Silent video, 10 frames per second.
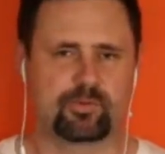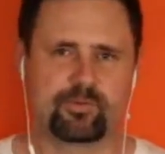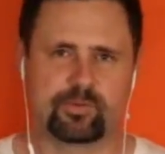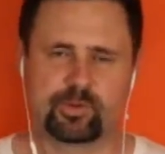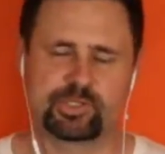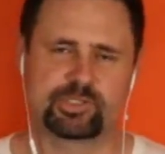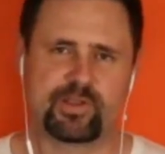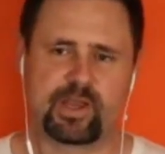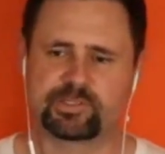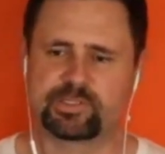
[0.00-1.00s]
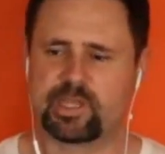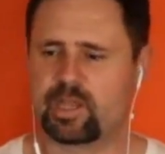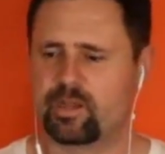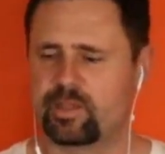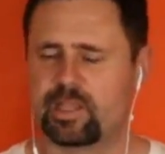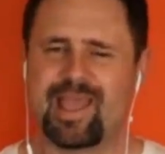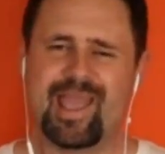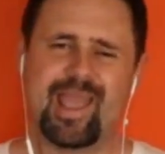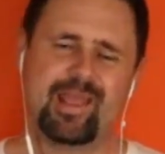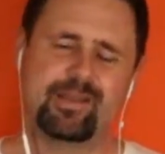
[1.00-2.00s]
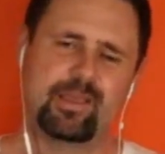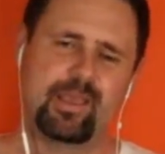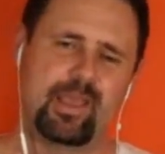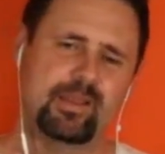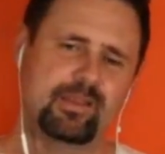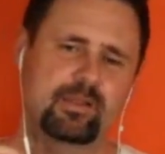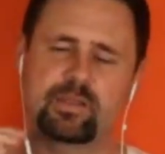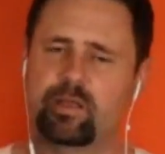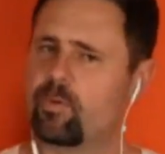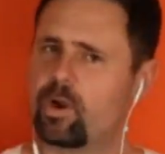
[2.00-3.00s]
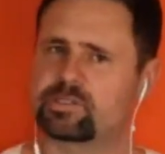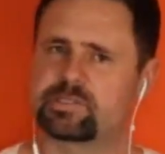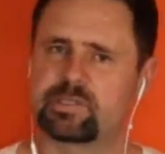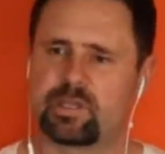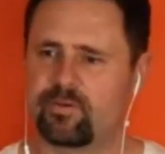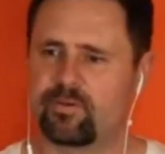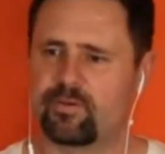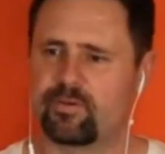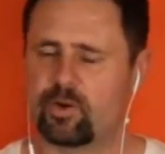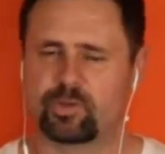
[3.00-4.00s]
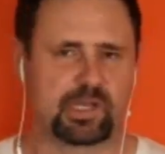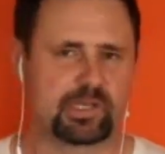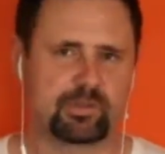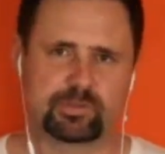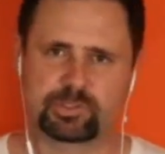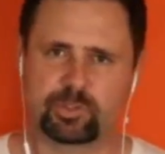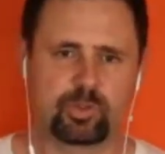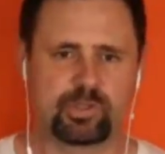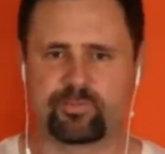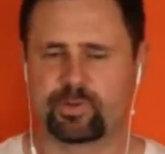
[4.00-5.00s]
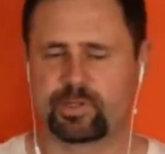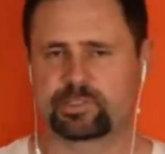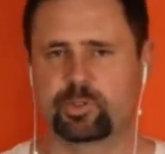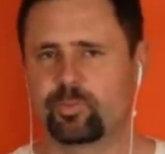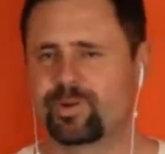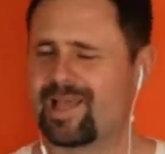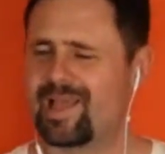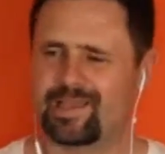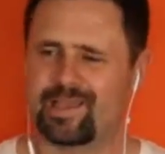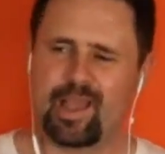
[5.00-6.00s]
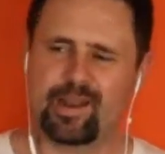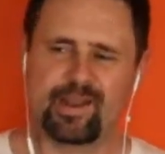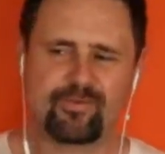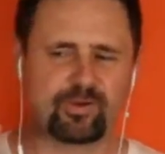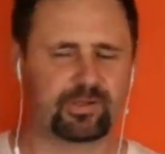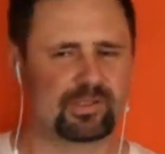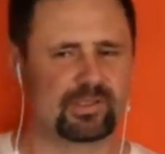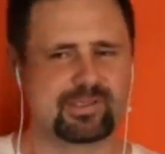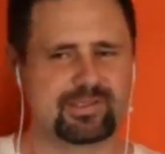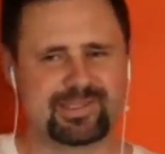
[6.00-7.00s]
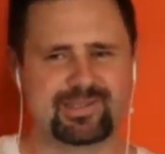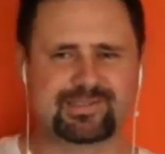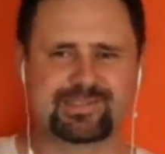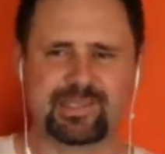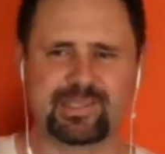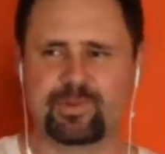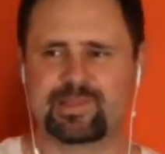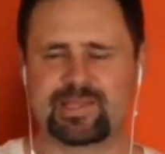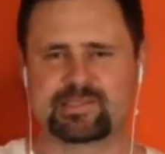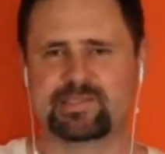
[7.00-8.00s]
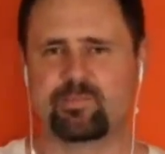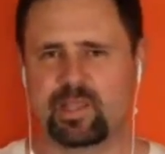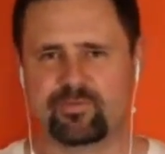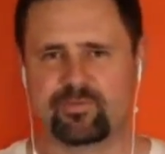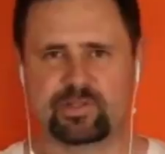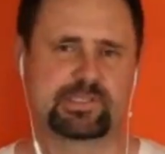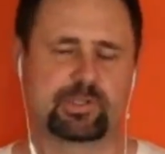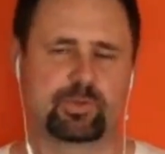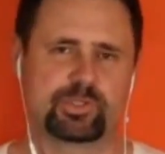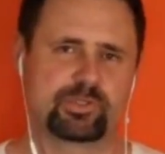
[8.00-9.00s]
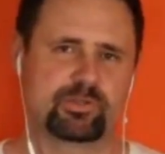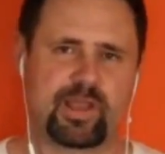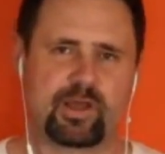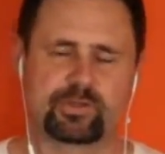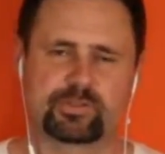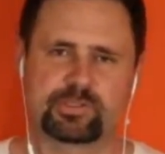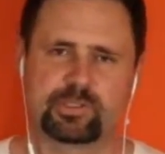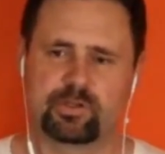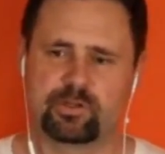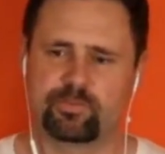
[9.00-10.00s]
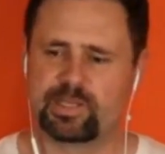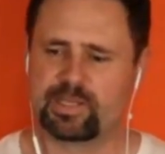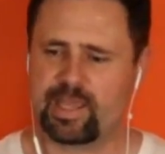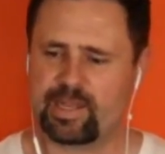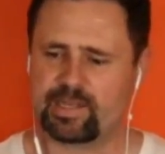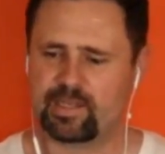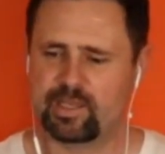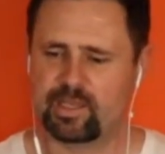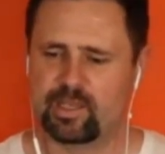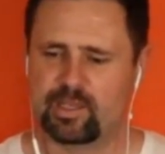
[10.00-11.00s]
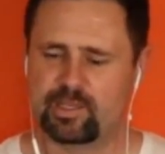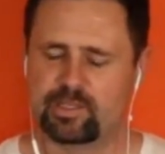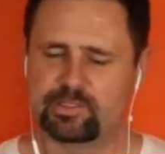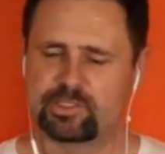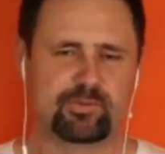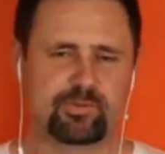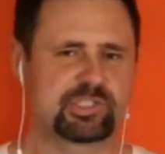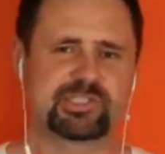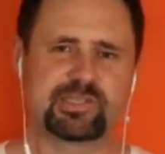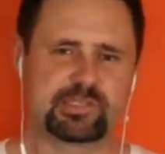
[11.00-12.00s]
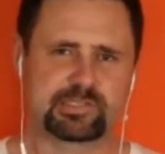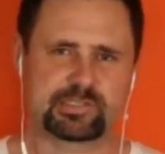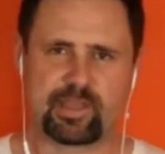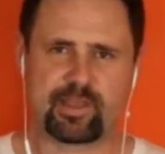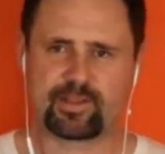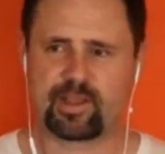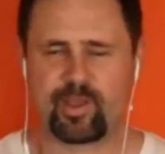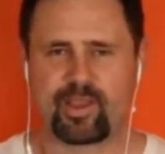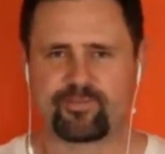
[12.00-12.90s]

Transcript: original founders, that kind of thing. And Mark's, I've always thought he was cool and everybody's cool, but like, I never didn't see him at that same level as the original founders. You know what I mean? And it was just at this coming back from the